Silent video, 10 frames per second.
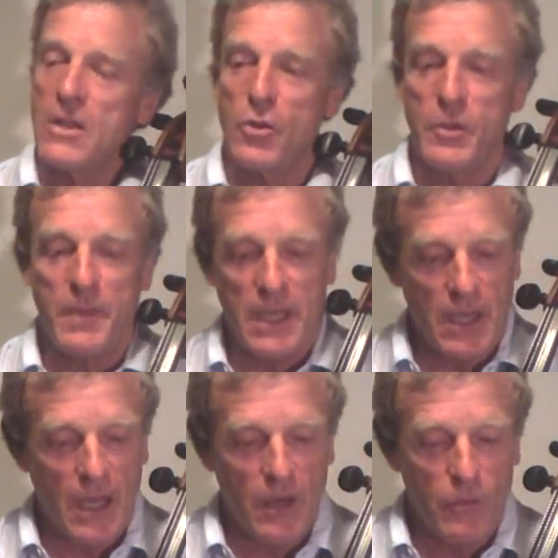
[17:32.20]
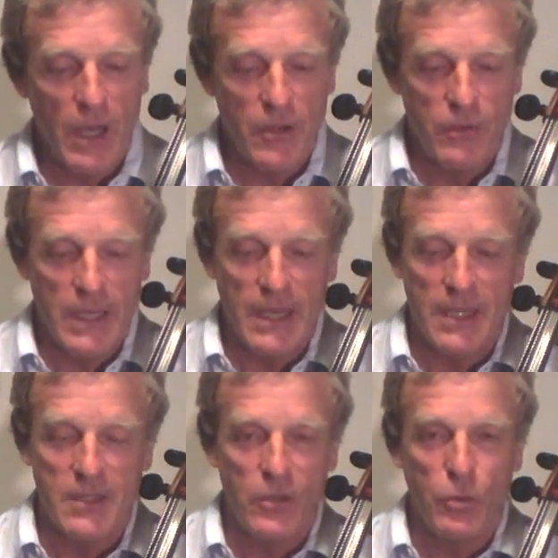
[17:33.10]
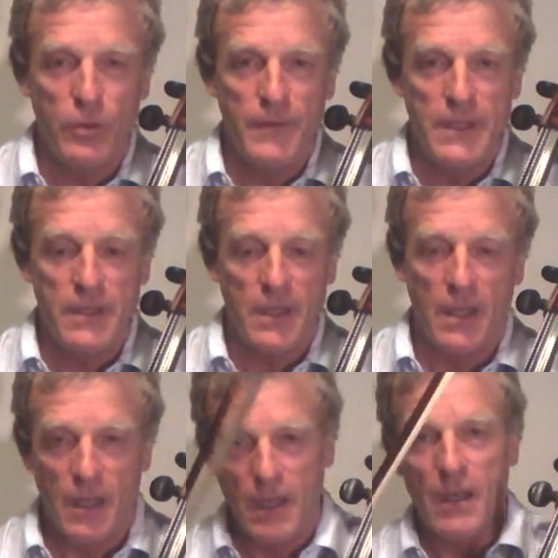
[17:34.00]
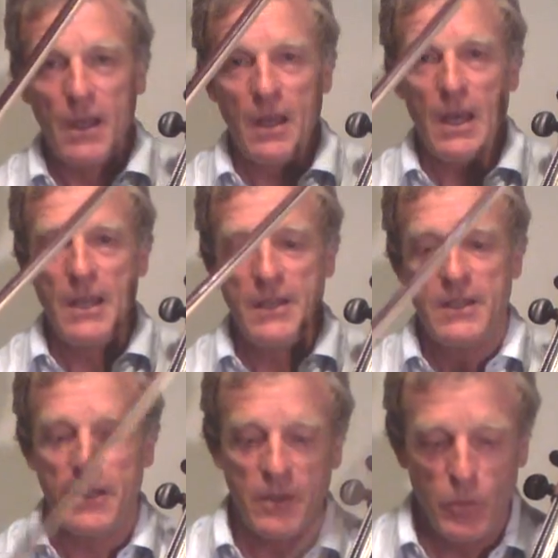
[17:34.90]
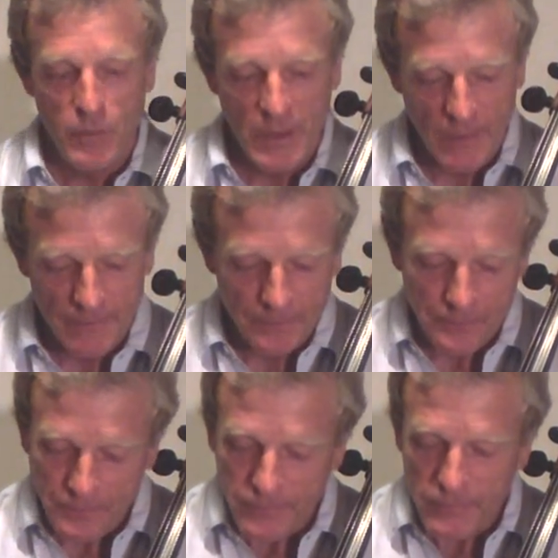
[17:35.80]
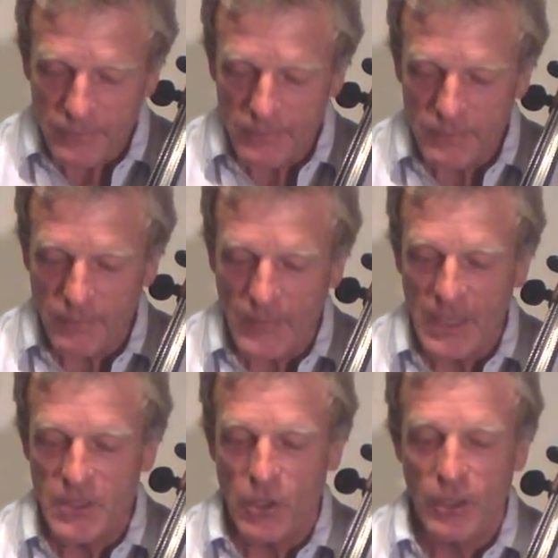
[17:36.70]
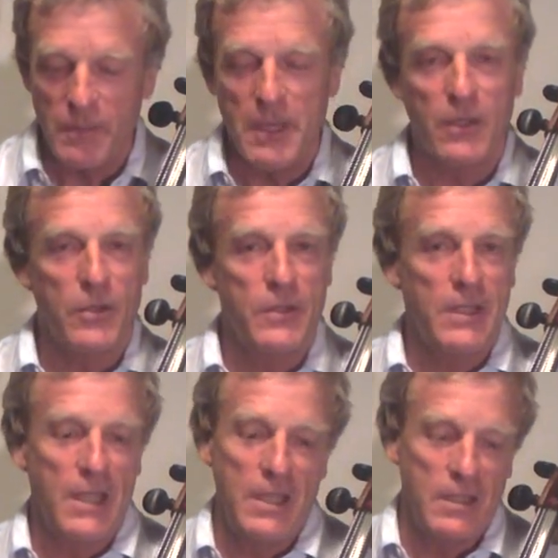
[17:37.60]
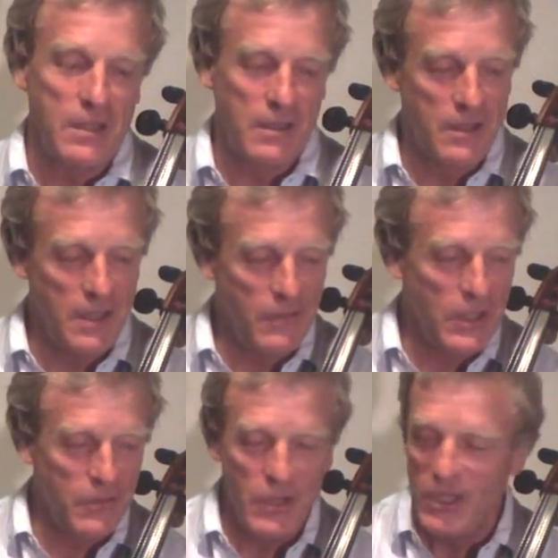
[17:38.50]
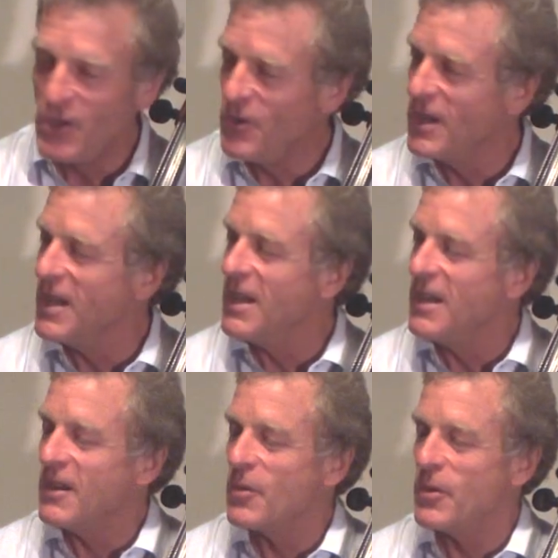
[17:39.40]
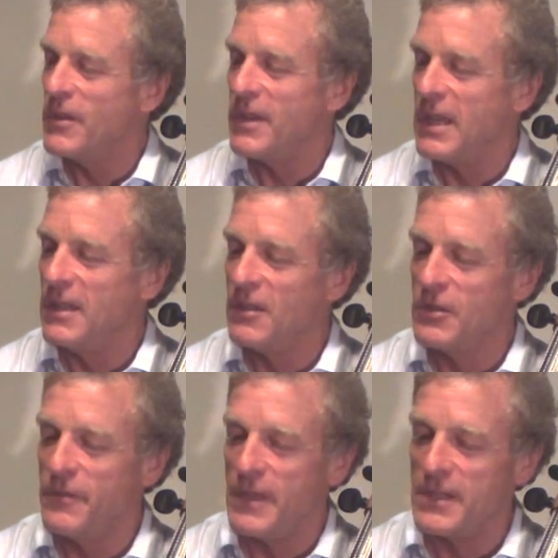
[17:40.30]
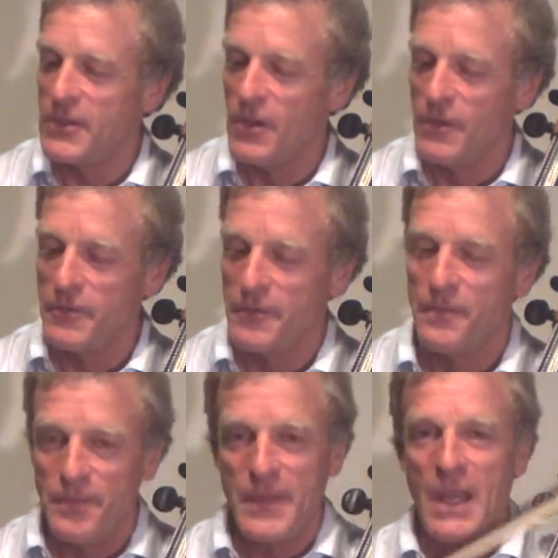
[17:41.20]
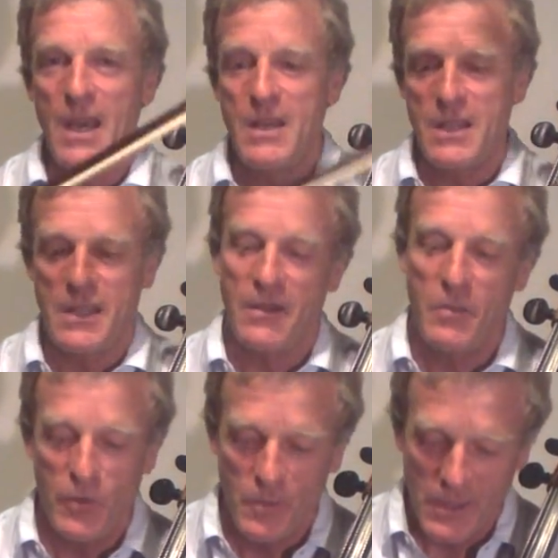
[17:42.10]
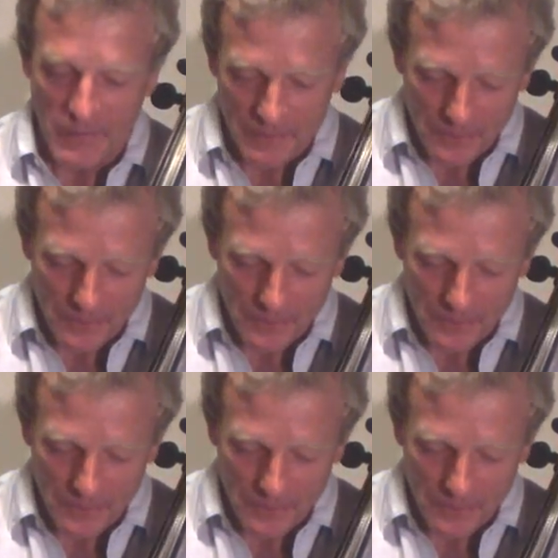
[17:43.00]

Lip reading: could be rather aghast at all of this unnecessary movement. And so let me close this evening's video with a little defense of unnecessary movement.